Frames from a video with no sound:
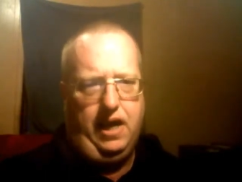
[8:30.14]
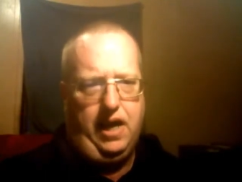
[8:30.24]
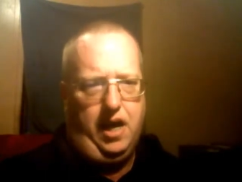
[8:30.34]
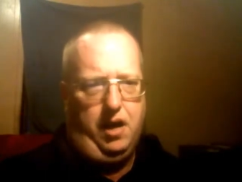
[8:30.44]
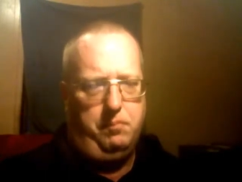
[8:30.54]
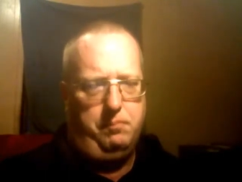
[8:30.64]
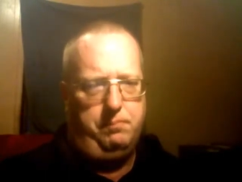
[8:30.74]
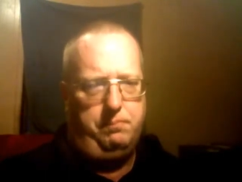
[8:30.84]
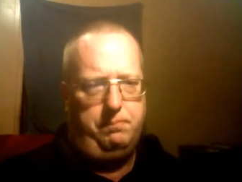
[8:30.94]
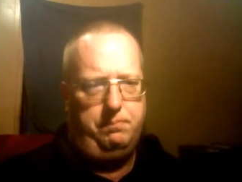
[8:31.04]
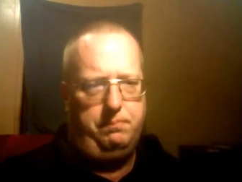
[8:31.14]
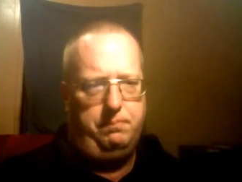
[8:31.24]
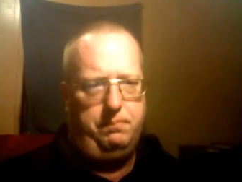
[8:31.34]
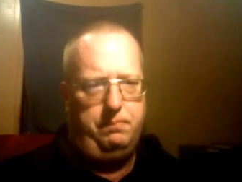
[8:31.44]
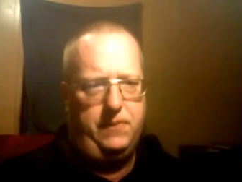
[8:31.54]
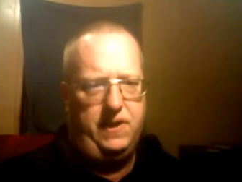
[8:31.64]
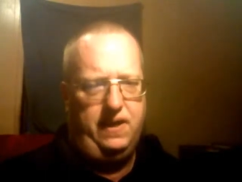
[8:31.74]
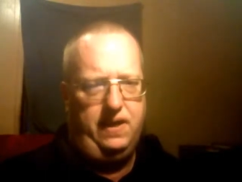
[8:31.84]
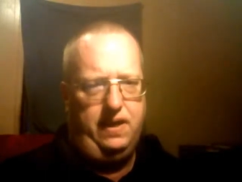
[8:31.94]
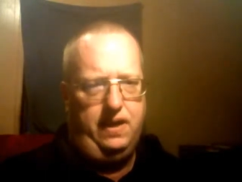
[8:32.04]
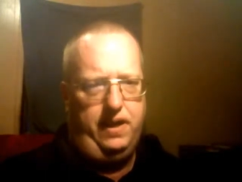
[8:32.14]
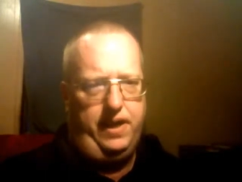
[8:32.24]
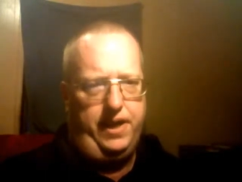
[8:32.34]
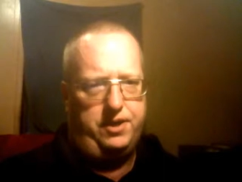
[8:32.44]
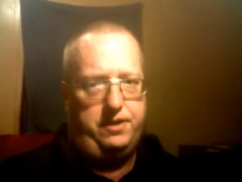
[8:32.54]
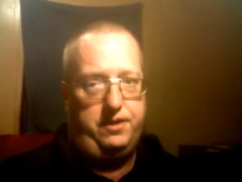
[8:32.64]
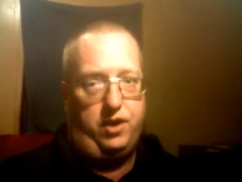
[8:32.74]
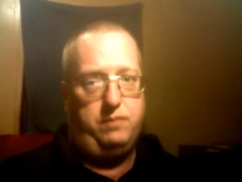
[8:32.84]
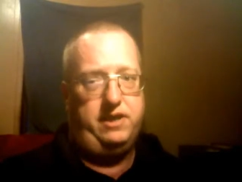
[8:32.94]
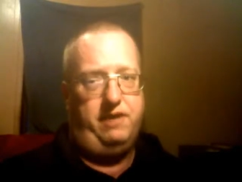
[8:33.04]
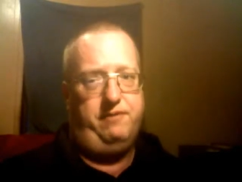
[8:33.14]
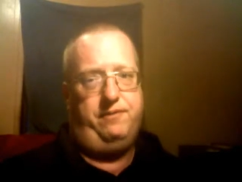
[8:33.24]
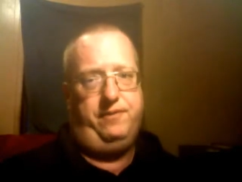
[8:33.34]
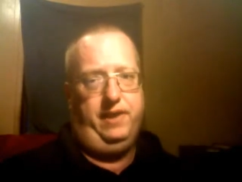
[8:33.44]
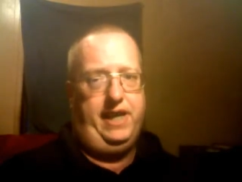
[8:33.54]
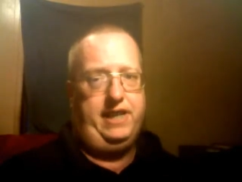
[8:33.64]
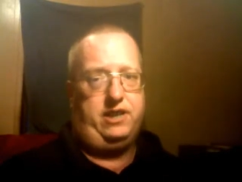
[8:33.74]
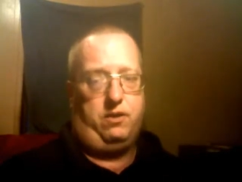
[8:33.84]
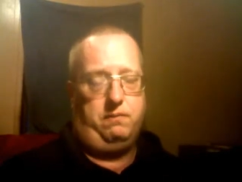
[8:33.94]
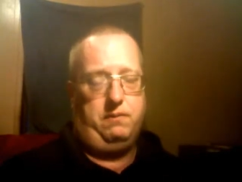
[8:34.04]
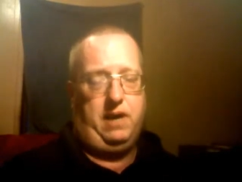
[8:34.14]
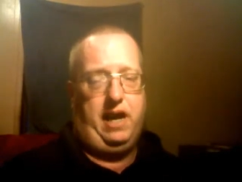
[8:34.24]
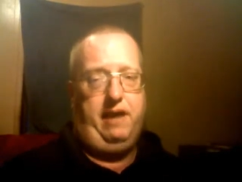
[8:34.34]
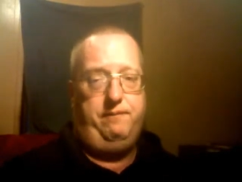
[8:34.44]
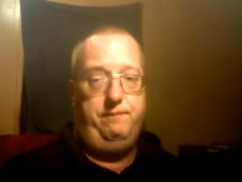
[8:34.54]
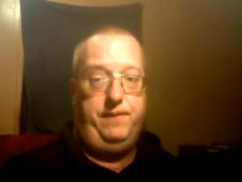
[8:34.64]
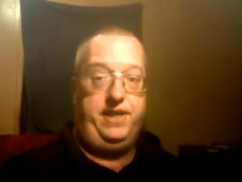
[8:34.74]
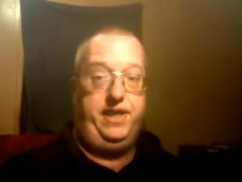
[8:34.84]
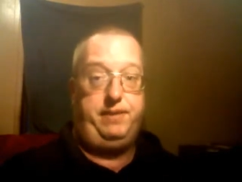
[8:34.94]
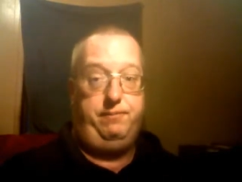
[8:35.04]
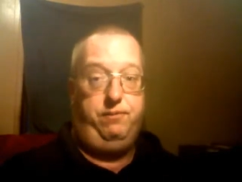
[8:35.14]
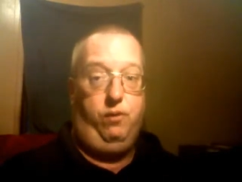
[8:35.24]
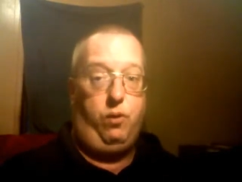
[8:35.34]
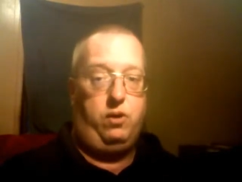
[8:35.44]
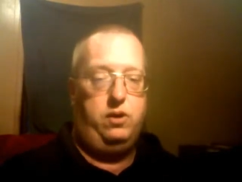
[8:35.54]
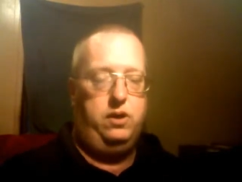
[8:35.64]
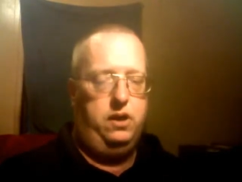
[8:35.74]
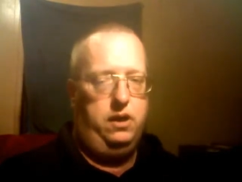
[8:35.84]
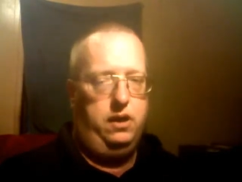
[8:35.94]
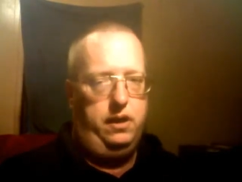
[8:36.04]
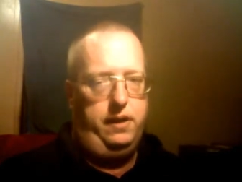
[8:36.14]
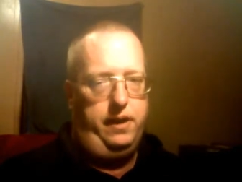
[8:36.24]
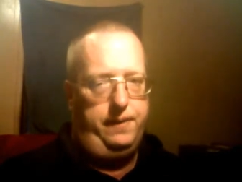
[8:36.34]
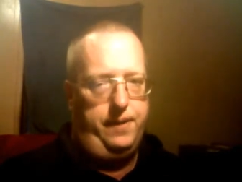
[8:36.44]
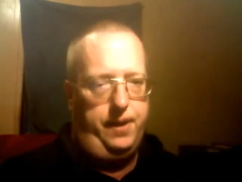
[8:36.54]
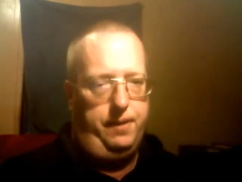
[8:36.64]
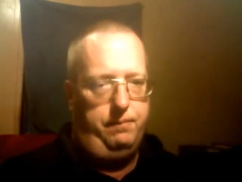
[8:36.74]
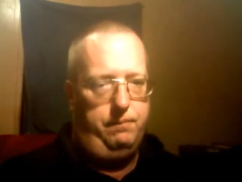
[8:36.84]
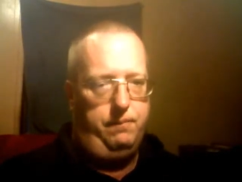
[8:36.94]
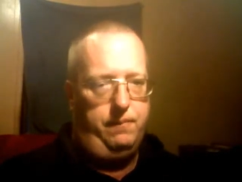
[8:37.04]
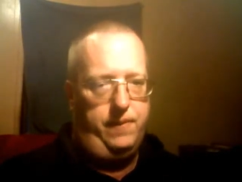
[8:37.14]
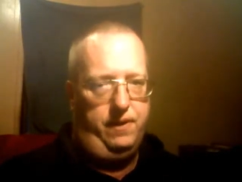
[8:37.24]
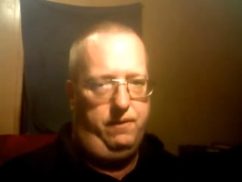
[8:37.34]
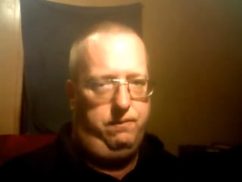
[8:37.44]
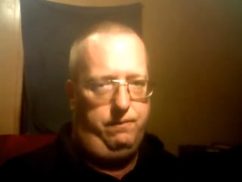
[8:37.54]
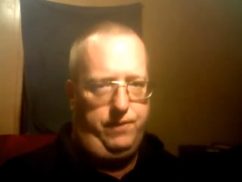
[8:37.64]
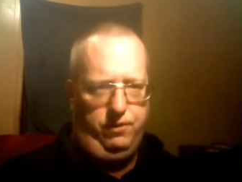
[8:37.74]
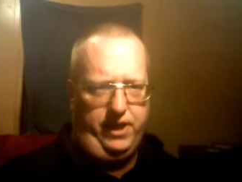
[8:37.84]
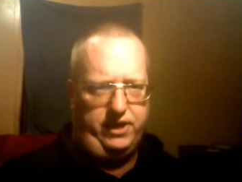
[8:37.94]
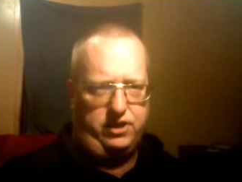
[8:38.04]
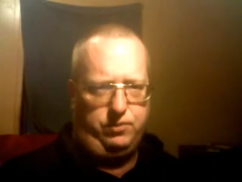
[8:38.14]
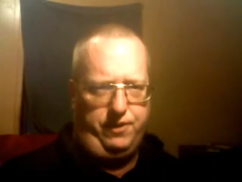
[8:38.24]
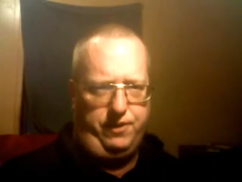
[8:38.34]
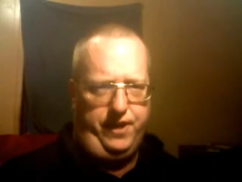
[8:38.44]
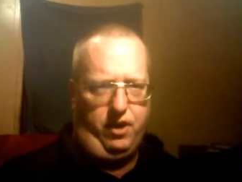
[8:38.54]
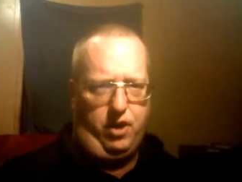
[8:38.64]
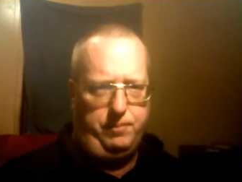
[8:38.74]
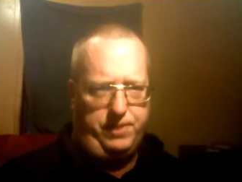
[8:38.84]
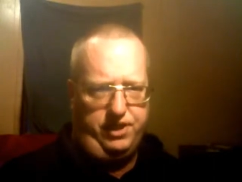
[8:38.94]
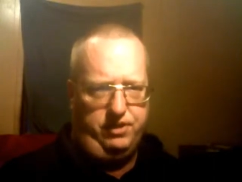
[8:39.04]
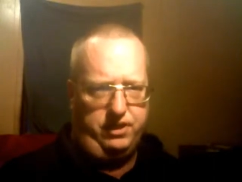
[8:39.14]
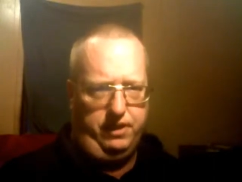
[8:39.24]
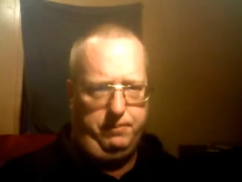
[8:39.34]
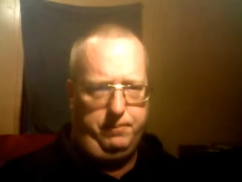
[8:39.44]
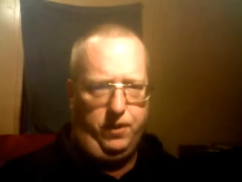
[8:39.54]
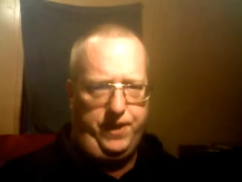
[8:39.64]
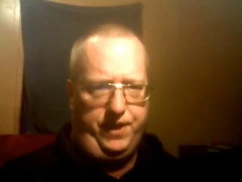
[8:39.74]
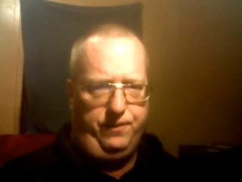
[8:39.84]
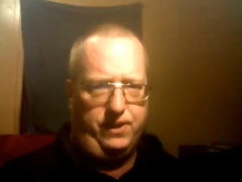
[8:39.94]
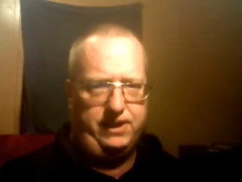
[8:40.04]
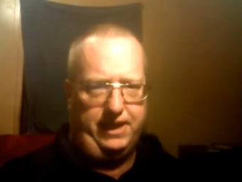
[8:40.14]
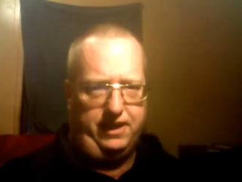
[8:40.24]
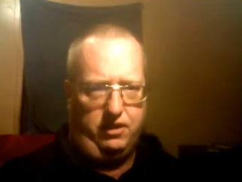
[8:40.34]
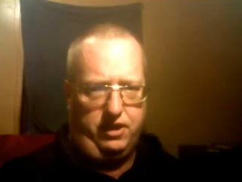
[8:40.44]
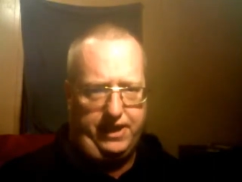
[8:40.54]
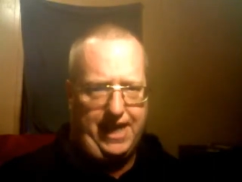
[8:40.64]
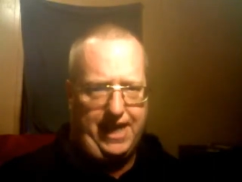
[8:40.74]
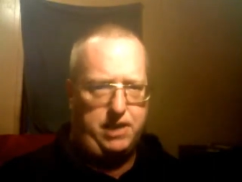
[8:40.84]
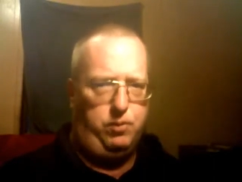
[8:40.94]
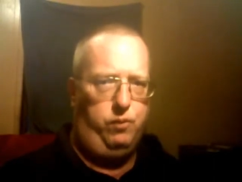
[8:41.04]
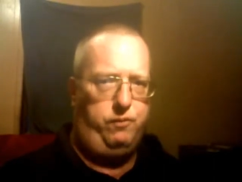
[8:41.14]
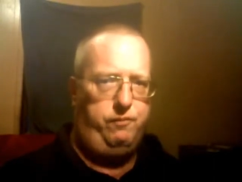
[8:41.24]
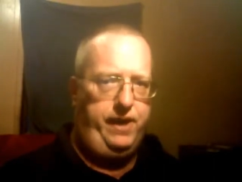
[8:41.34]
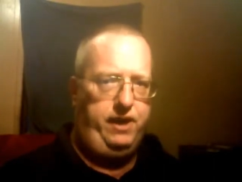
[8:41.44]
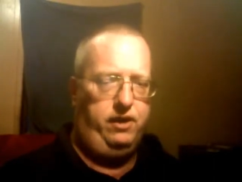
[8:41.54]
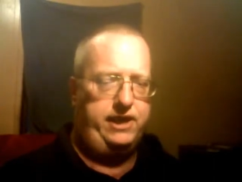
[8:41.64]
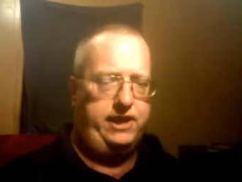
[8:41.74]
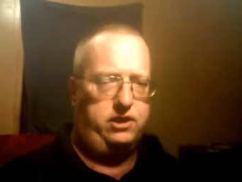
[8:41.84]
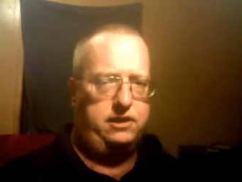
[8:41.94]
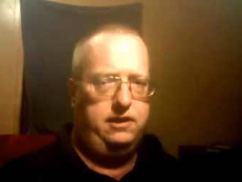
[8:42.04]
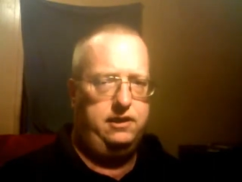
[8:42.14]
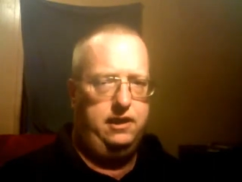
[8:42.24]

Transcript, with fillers: Um, in terms of the laser, I have mentioned this before, the the new lasers with the RM2s, the built-in ones that are detachable with finger lasers,